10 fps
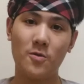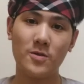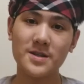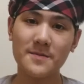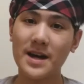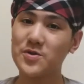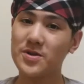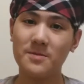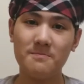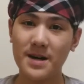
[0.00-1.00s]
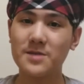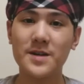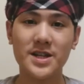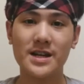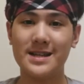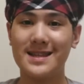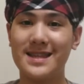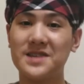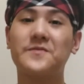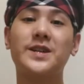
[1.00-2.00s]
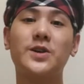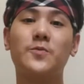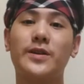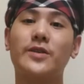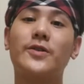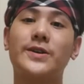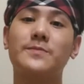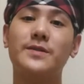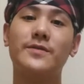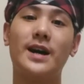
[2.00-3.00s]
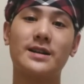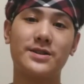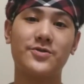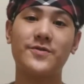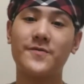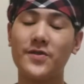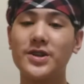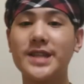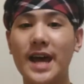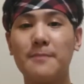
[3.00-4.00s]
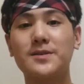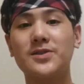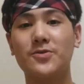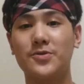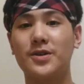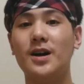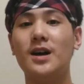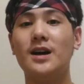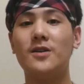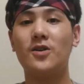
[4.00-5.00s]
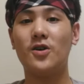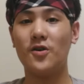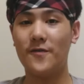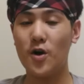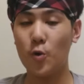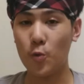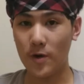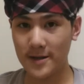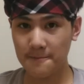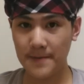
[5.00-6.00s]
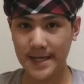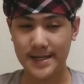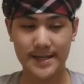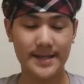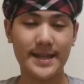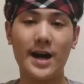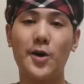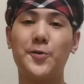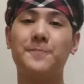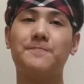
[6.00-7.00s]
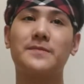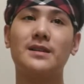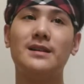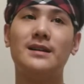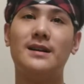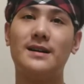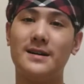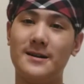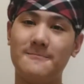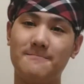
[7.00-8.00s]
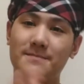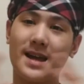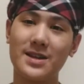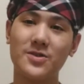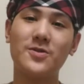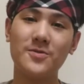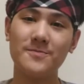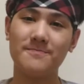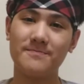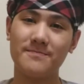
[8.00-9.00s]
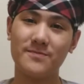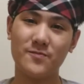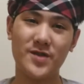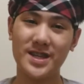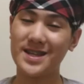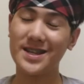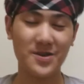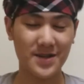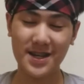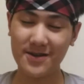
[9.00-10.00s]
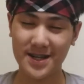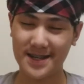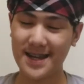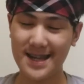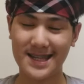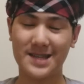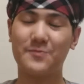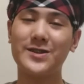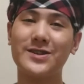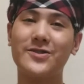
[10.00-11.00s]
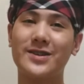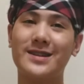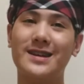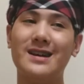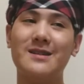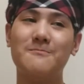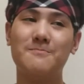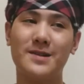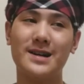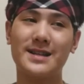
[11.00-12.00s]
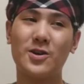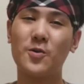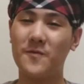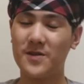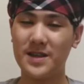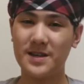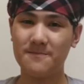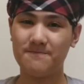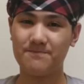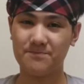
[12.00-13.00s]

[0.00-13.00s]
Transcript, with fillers: What's up guys, welcome back to my channel. In this video we are going to be reacting to the first episode of One Piece. Now I know this is a new series and it's pretty good, but hopefully